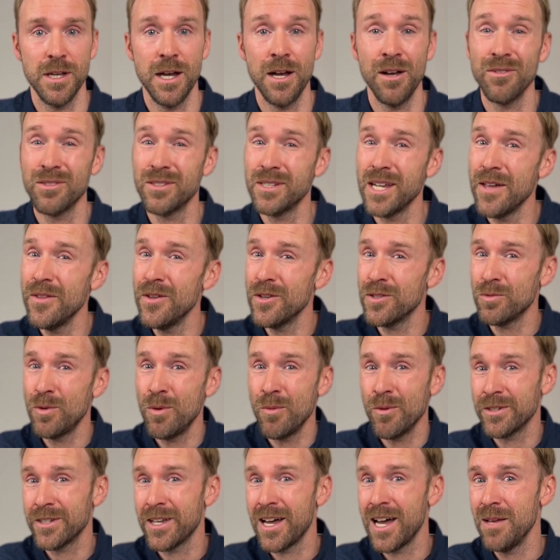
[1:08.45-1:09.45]
I'll say this one
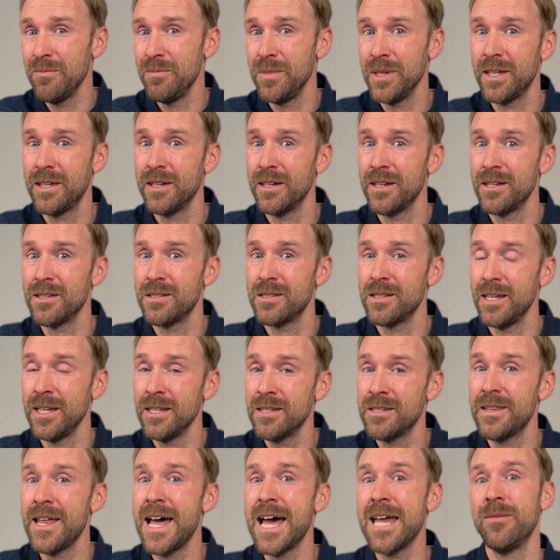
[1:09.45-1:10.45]
more time because
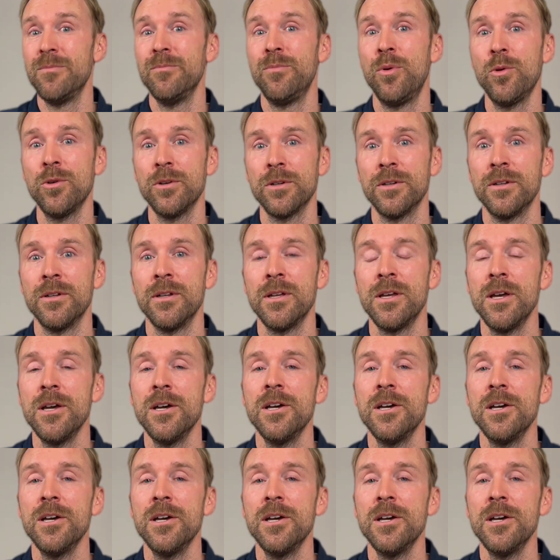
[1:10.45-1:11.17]
it's that important.